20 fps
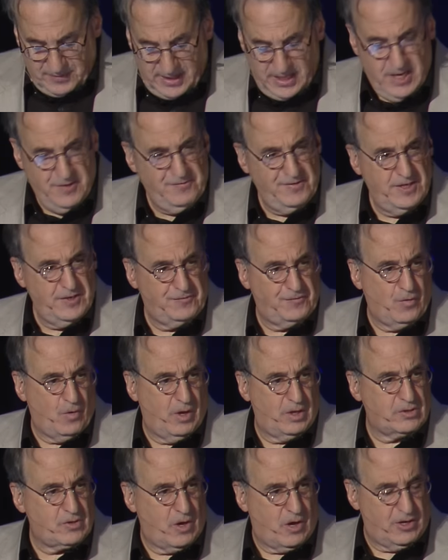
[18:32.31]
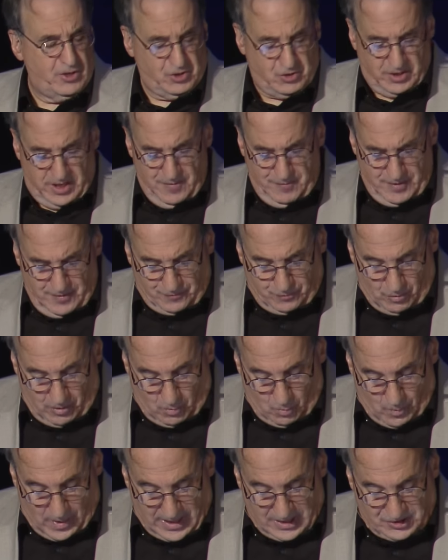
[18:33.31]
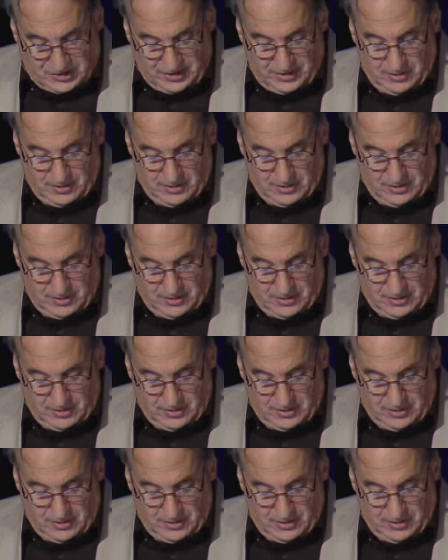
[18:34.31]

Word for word: Even if all whites